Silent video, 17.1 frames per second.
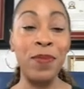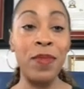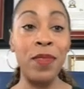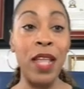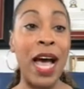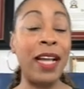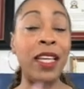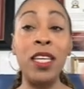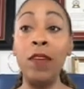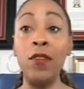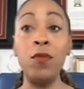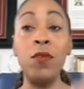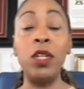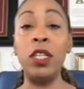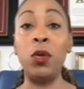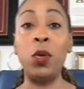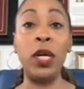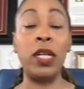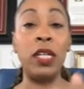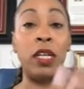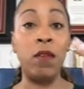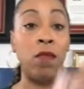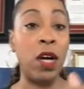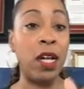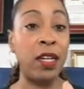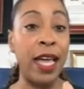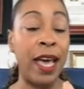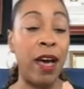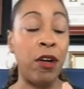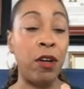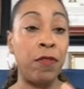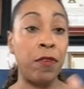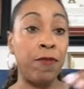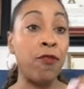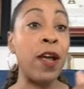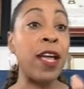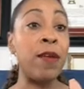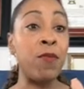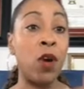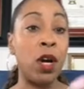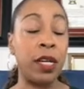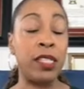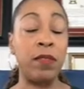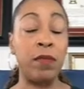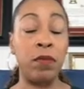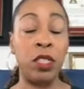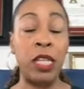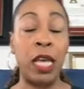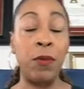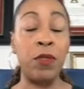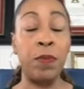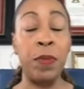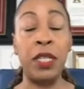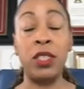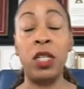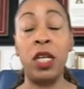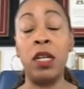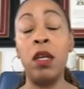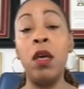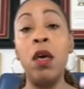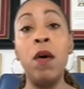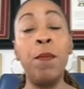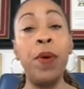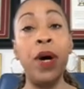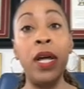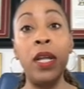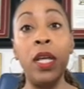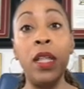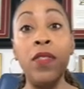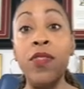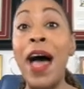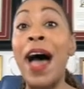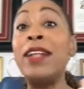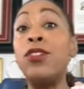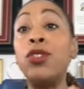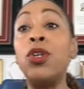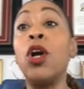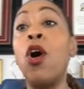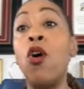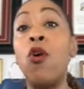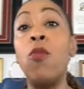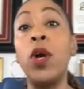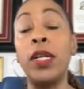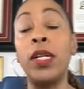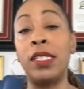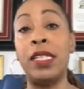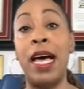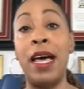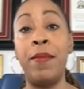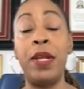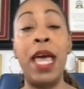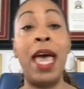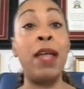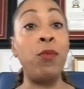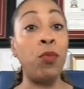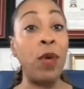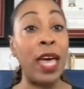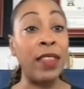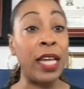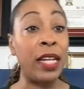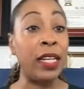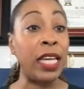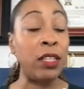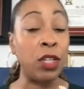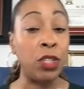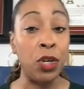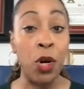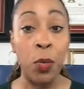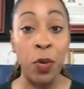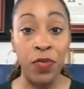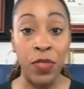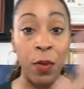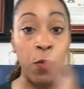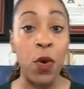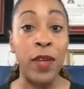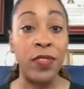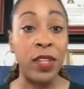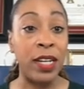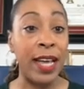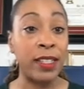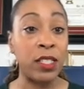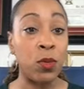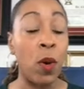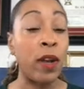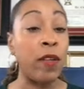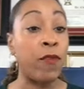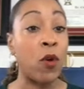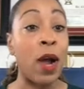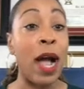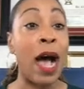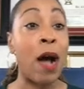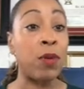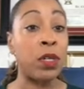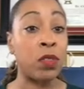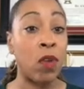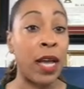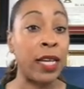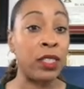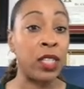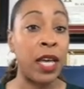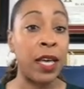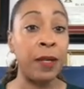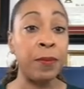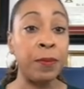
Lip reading: Now, I can give you really quickly a rundown of a framework, as Shay was mentioning, but that's your homework assignment. And they need to do it within what? The next 24 hours, right, Shay?